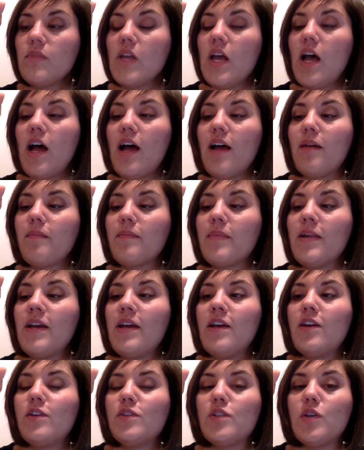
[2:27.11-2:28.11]

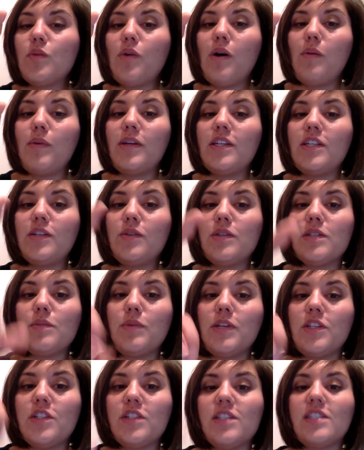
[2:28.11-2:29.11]
So what we do is
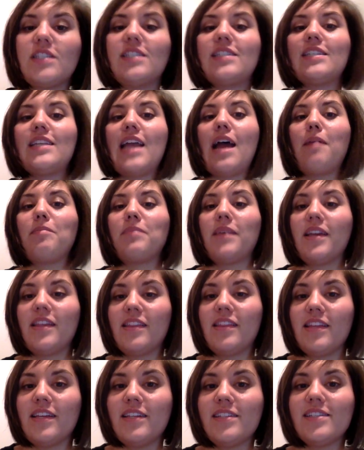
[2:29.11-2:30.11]
we just snap like
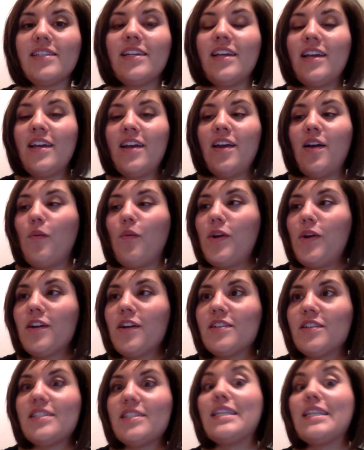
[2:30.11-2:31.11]
this. We
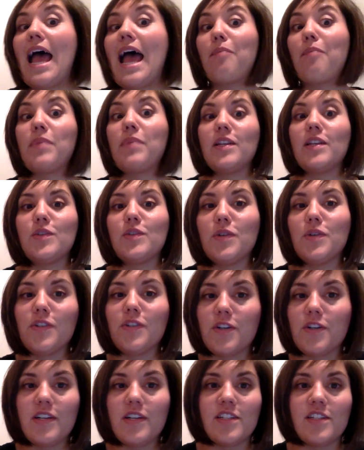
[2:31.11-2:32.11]
are snapping to
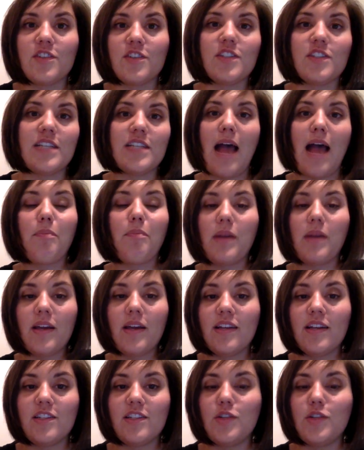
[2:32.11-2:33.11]
alertness or
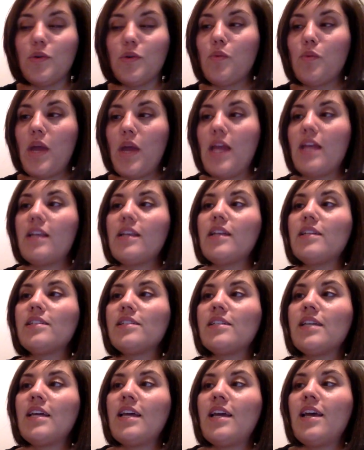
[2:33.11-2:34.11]
snapping to
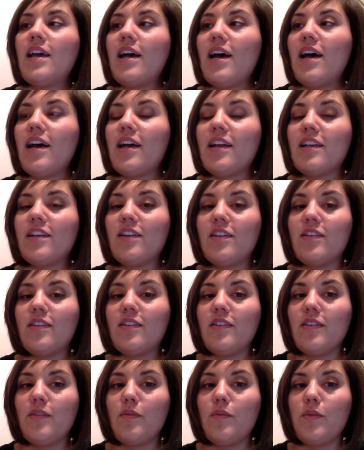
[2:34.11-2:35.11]
awakeness.
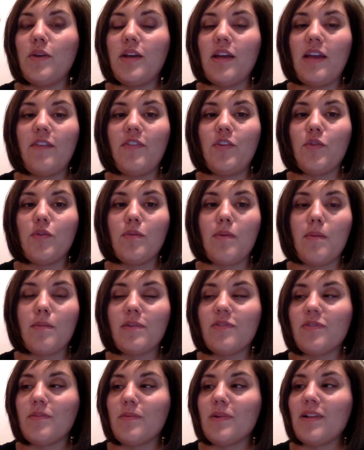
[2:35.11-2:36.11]
If you remember
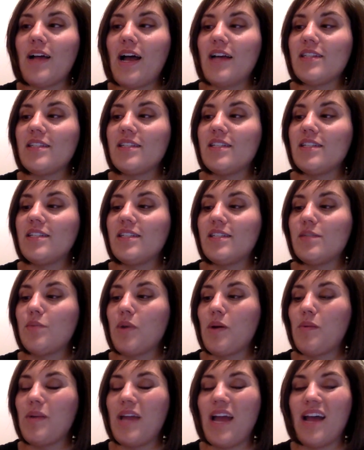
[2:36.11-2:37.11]
from class, this is
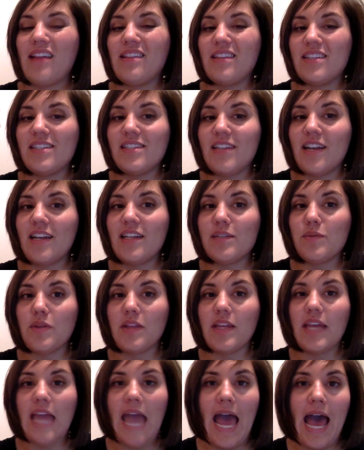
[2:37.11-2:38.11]
where we had the studies with
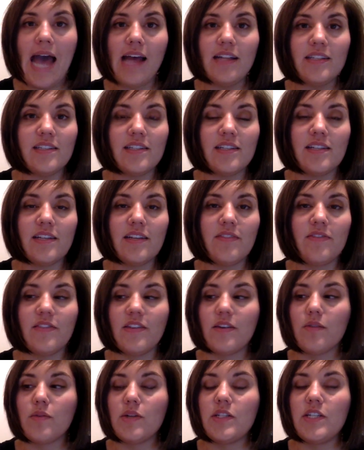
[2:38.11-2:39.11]
cats. If
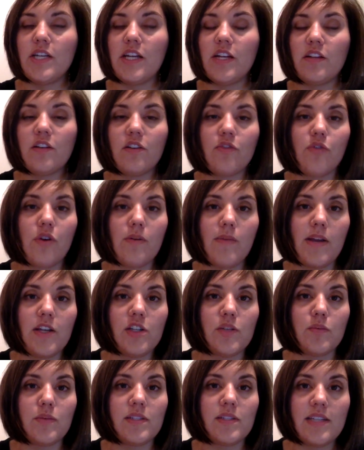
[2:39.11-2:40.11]
the reticular
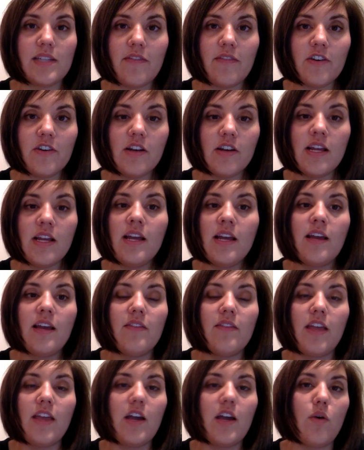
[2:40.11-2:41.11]
formation was severed,
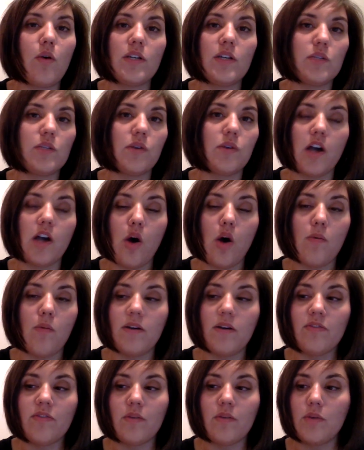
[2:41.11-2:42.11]
they go into a
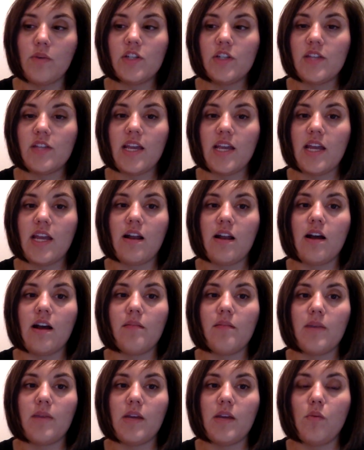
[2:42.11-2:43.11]
coma from which they
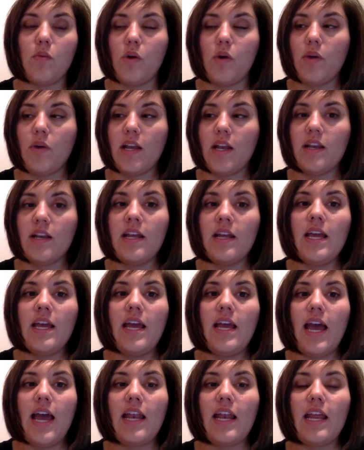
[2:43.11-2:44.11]
cannot be awoken.
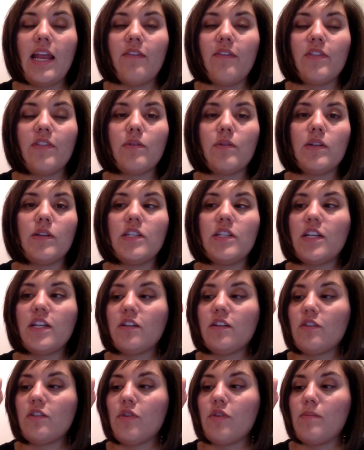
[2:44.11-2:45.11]
And if the
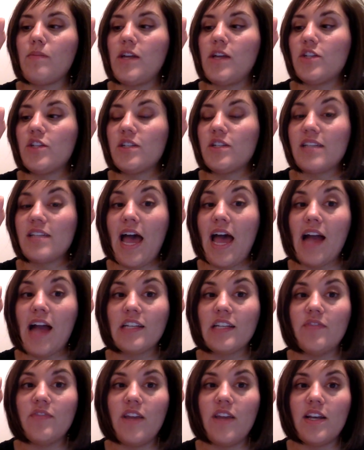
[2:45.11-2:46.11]
reticular formation is
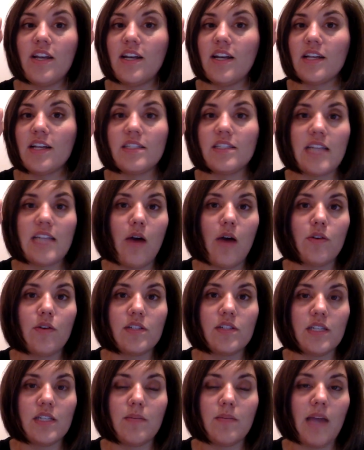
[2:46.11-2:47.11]
activated, a sound
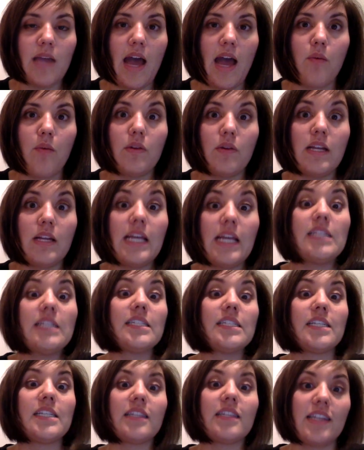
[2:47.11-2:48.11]
asleep cat will
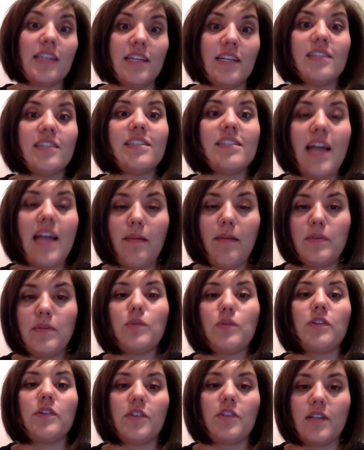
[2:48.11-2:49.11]
instantly snap to
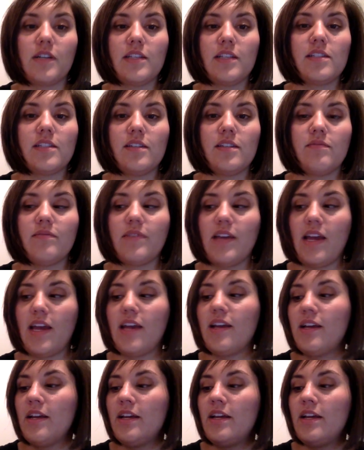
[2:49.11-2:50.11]
alertness.
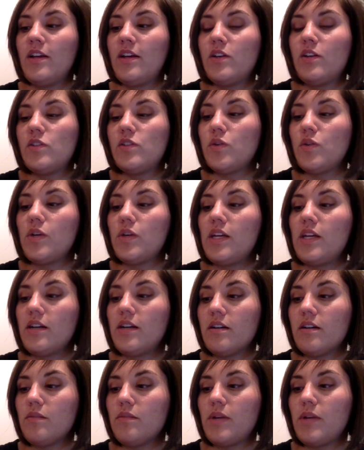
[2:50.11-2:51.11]
Okay, so
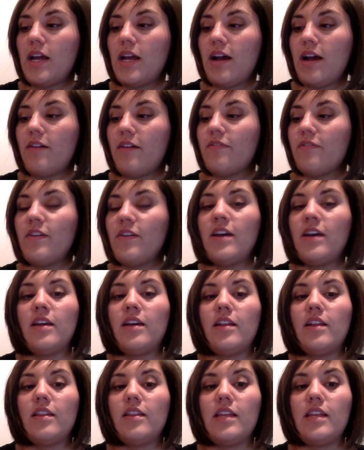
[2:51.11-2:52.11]
here we have
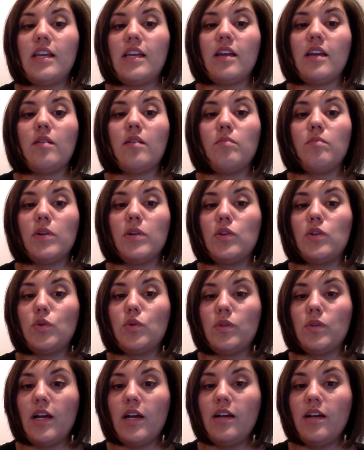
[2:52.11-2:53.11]
the
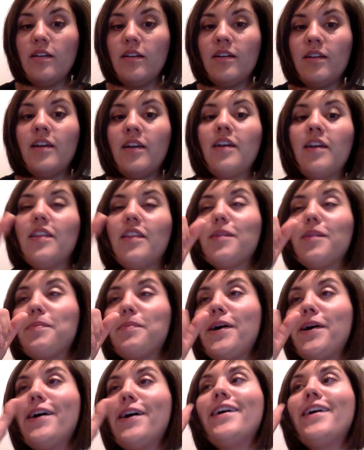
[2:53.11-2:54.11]
medulla, the
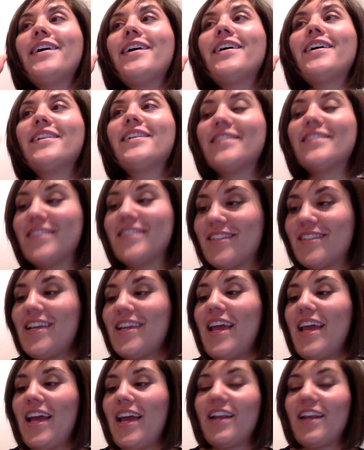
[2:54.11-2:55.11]
pons,
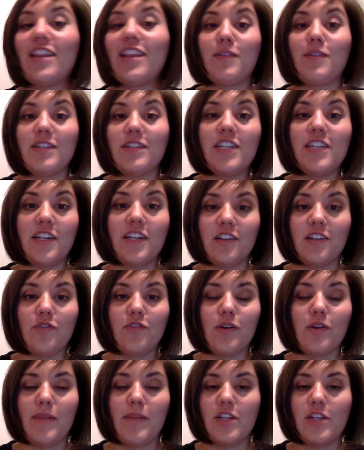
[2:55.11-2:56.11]
and the reticular
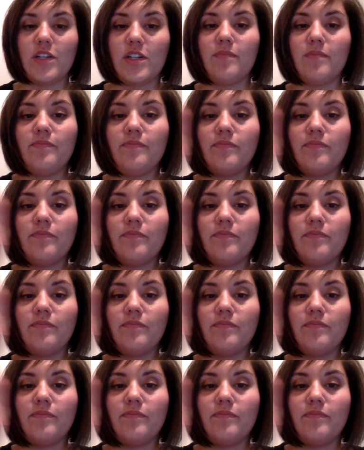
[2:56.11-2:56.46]
formation.